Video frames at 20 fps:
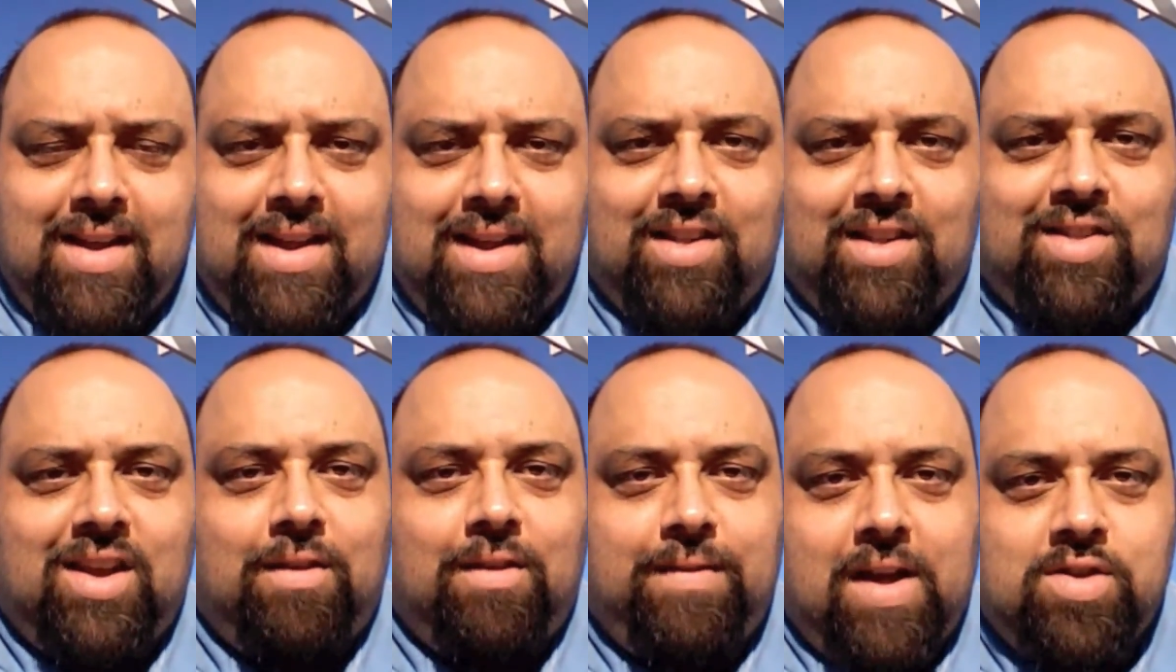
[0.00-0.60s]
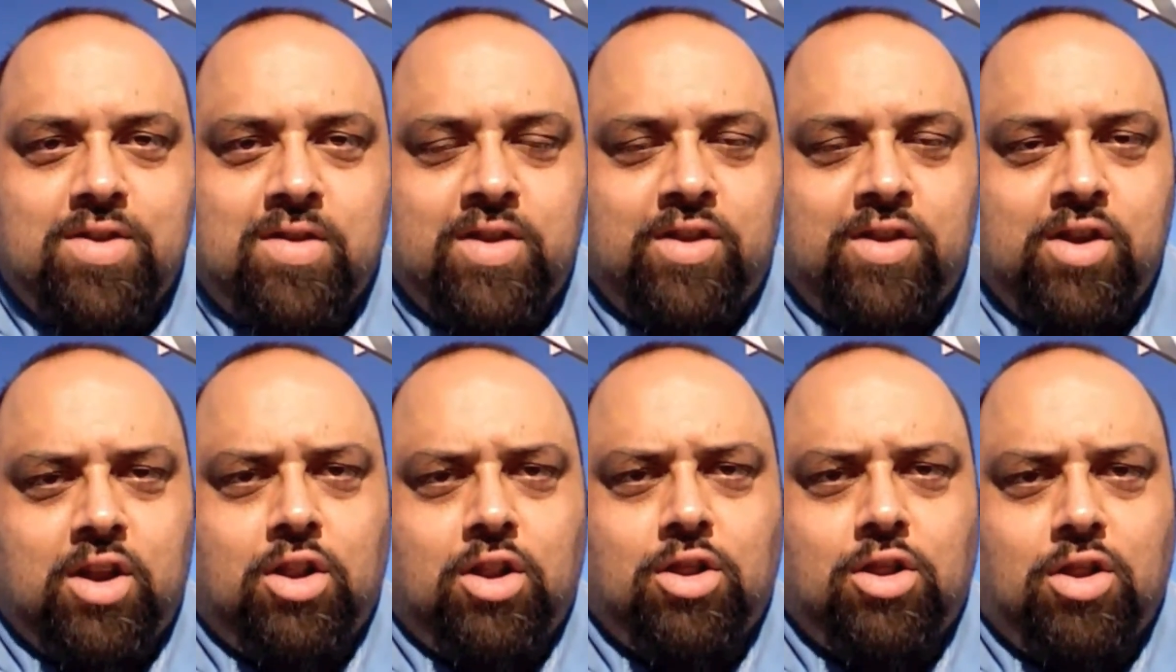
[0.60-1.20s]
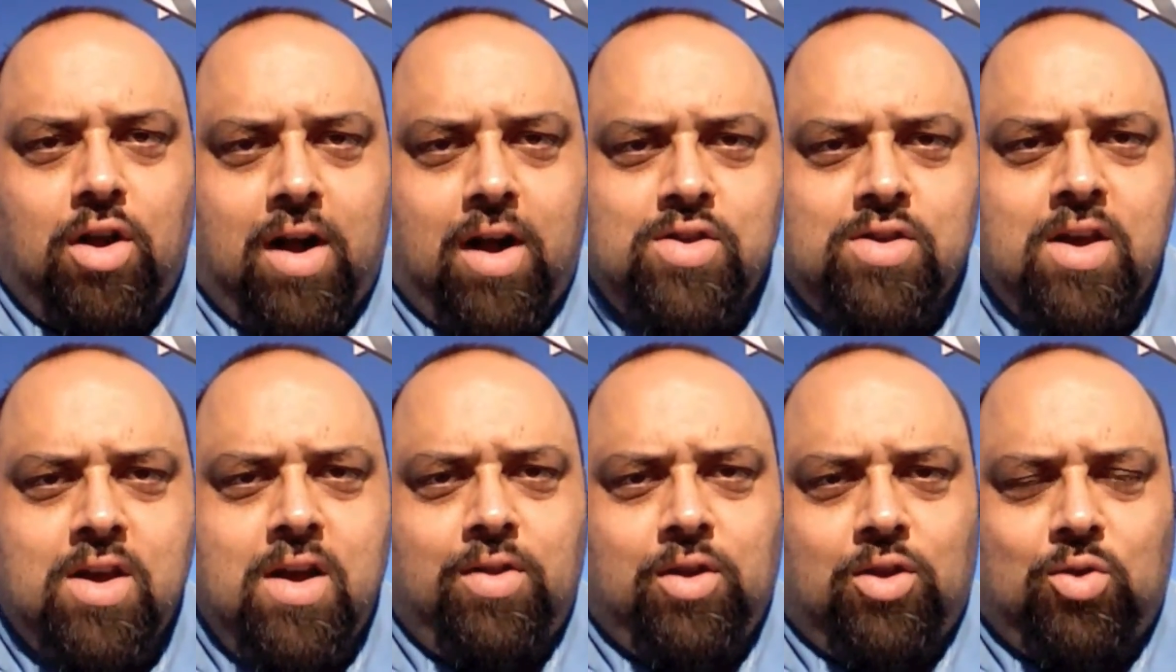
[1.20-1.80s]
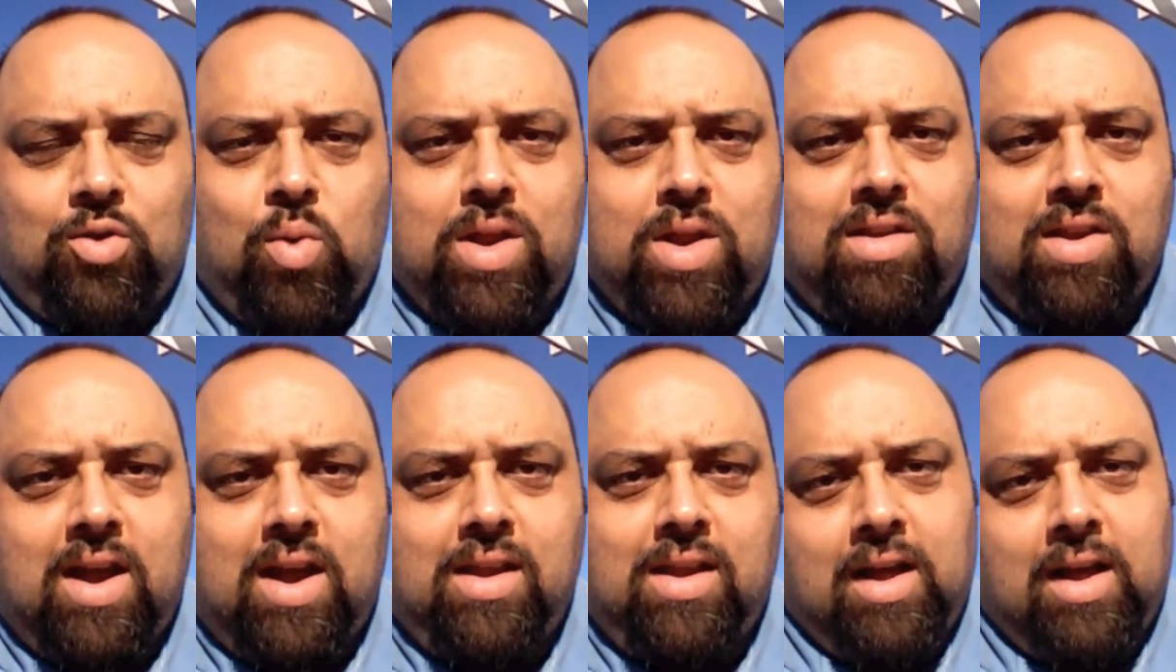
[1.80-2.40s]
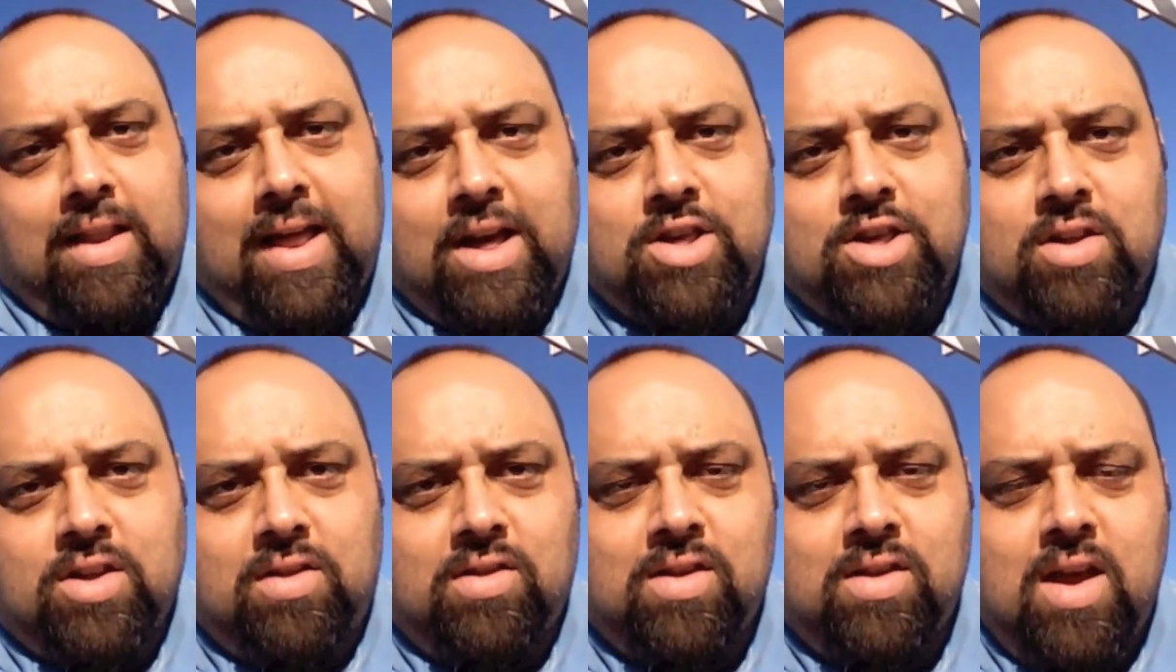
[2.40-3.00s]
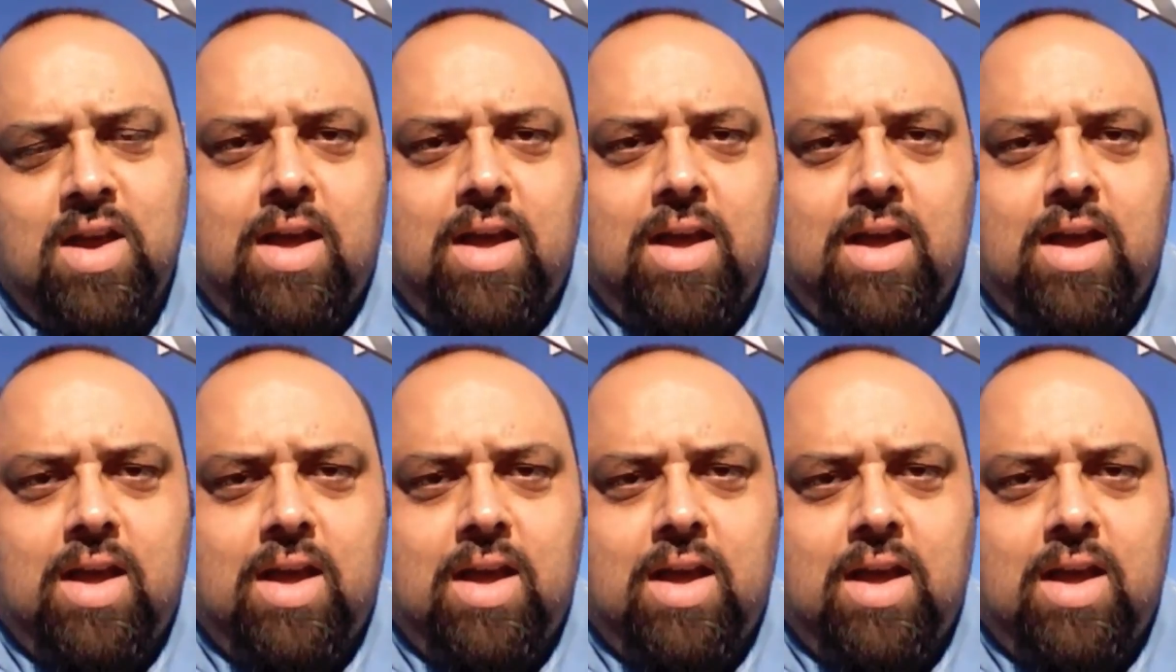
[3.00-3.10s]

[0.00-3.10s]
It's the convention that's going to launch the 2010 elections